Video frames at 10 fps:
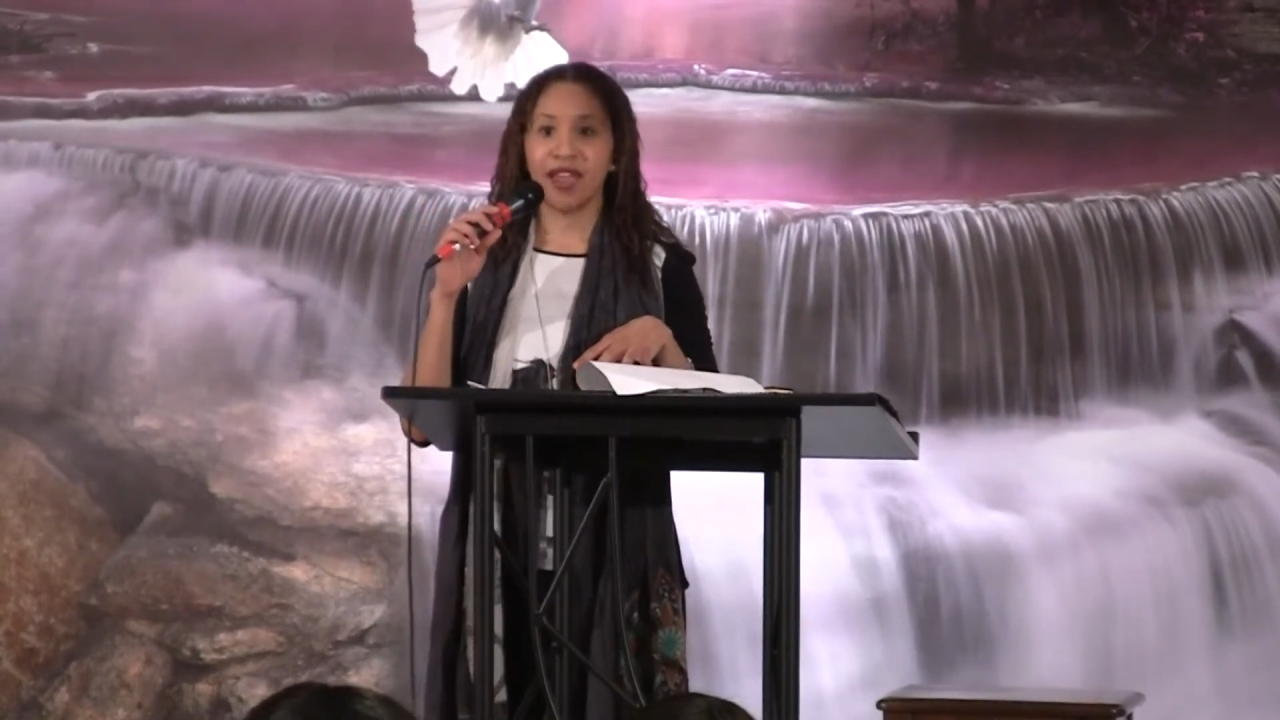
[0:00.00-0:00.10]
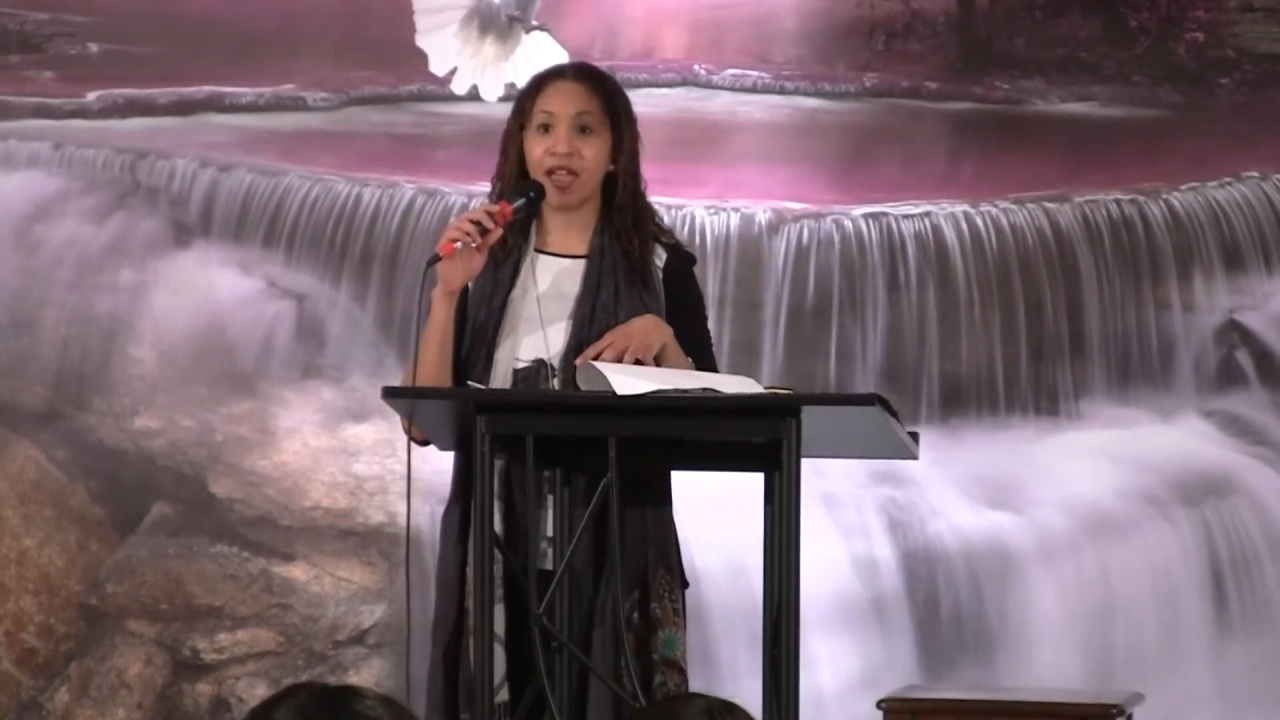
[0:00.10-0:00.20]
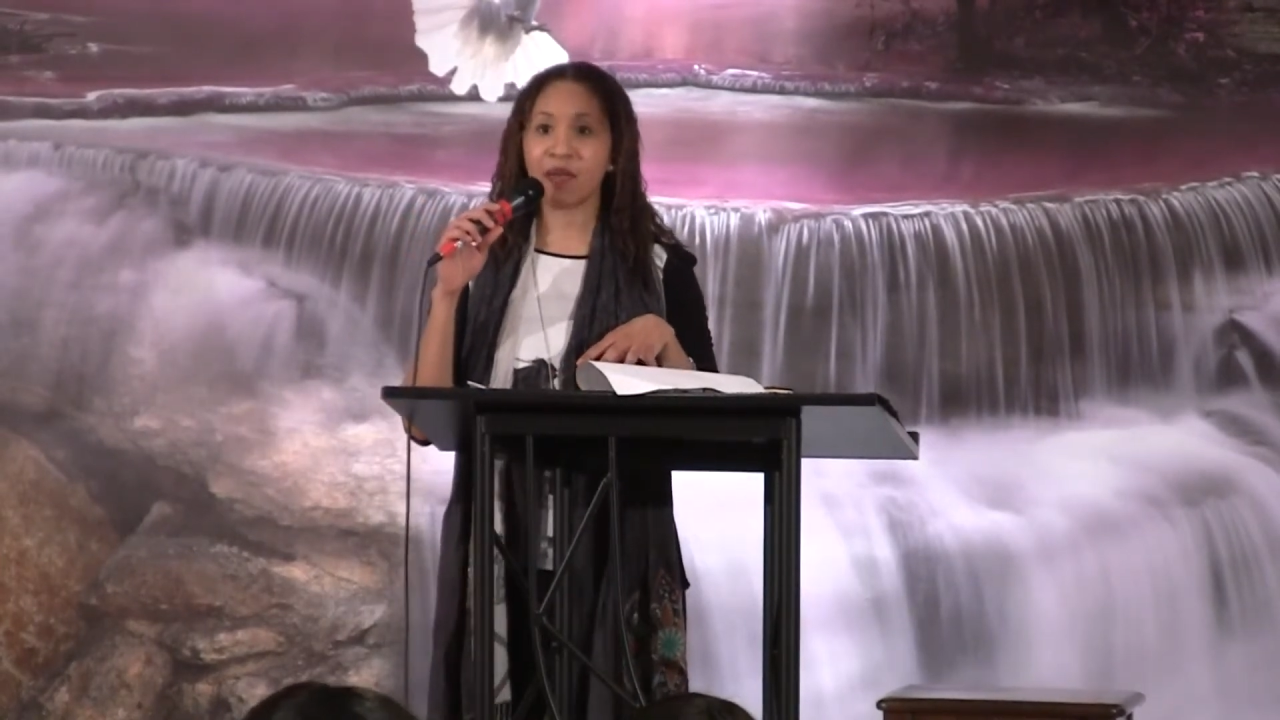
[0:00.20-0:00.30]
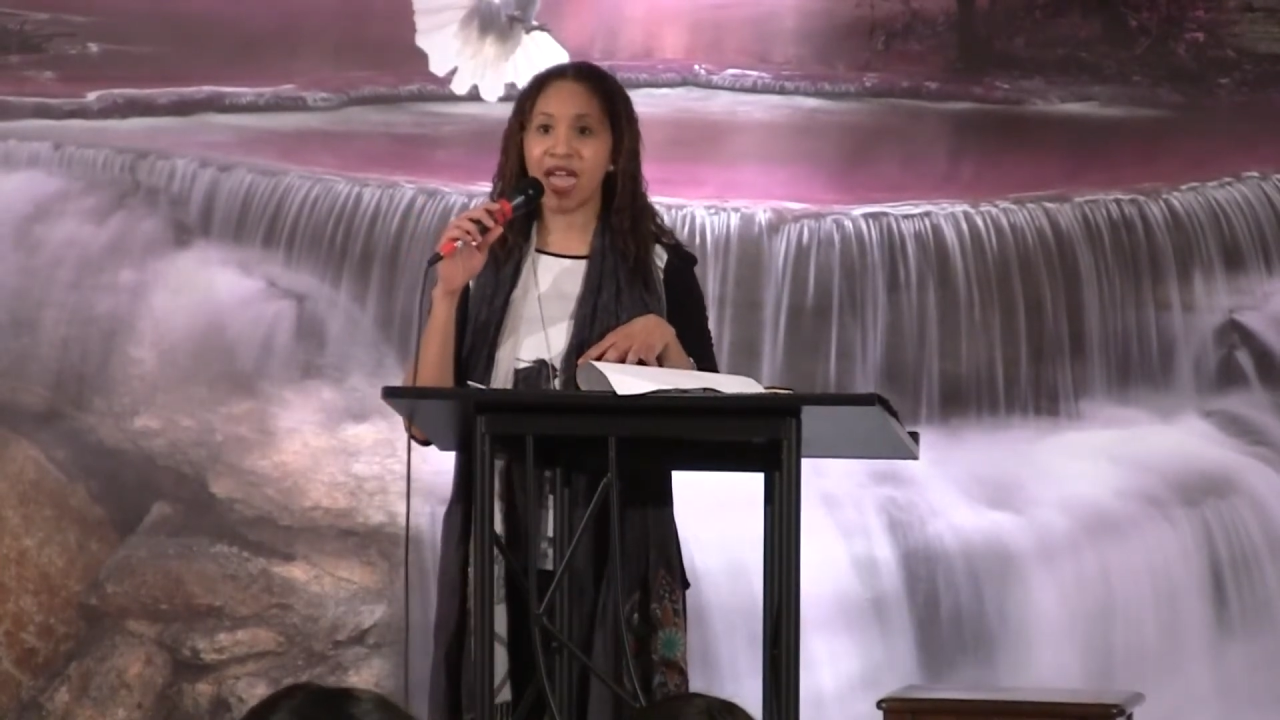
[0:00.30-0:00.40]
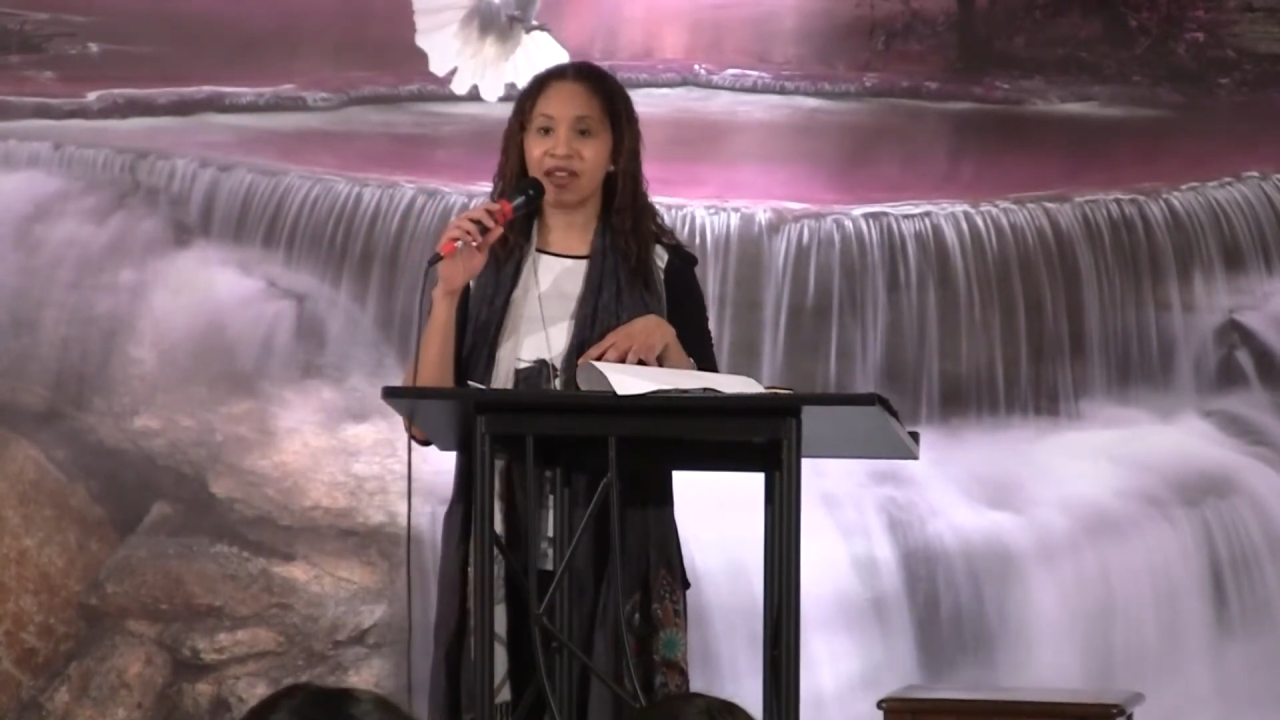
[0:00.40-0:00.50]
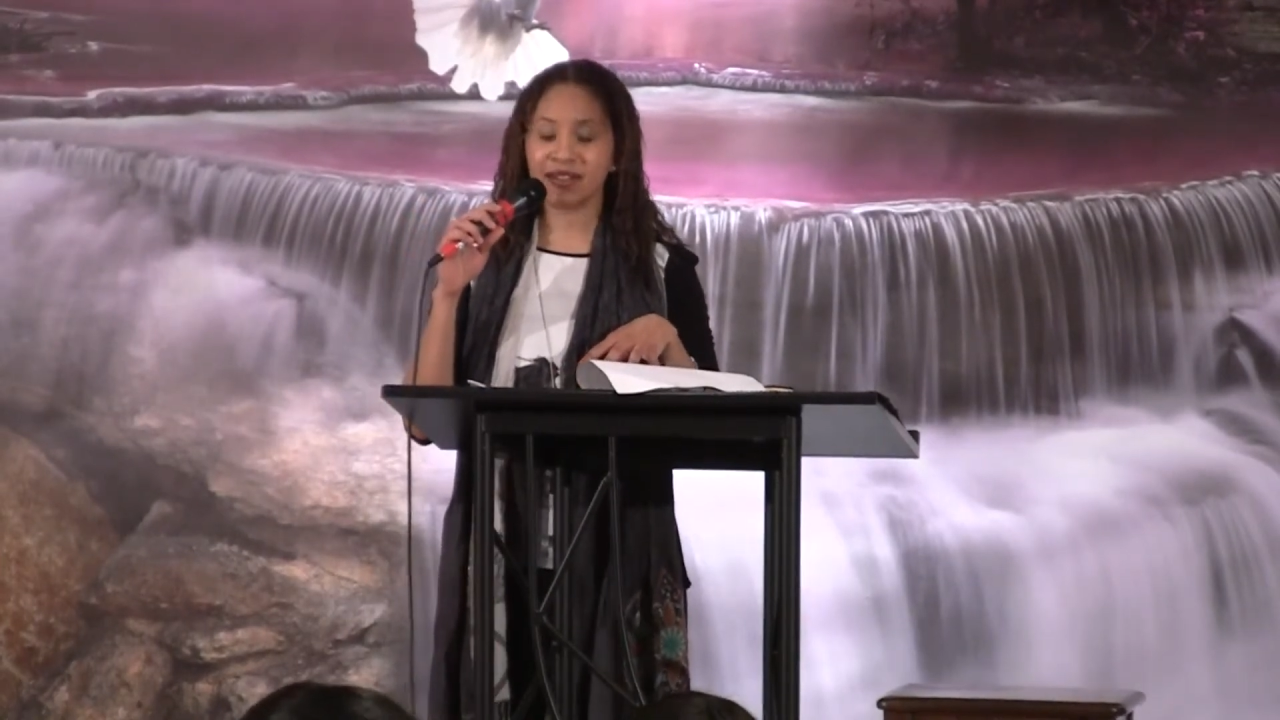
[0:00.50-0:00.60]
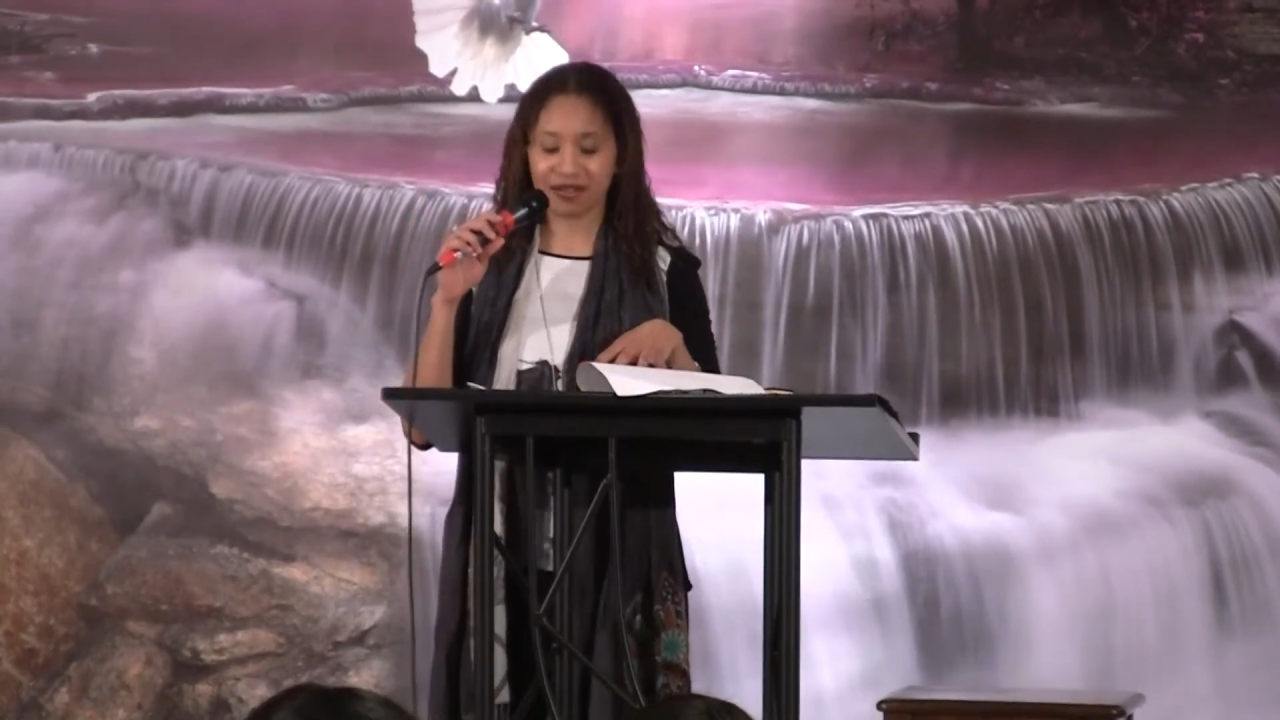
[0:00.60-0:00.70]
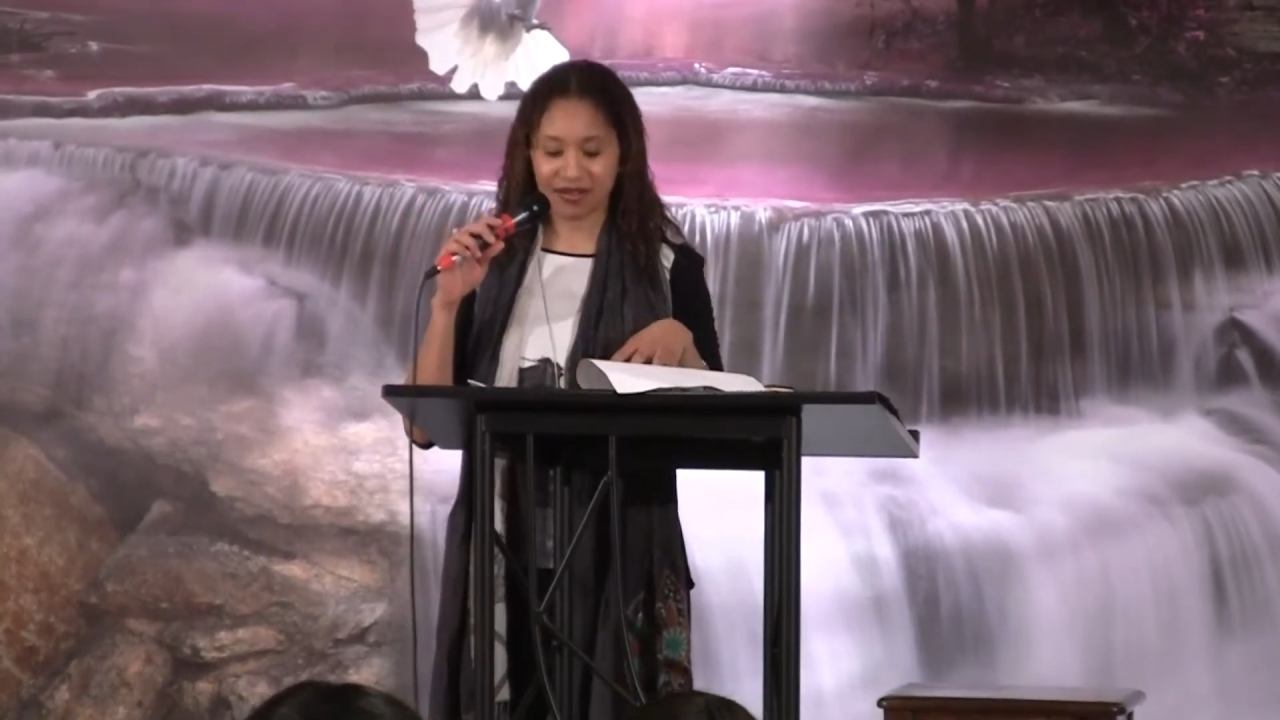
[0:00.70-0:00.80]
Amen.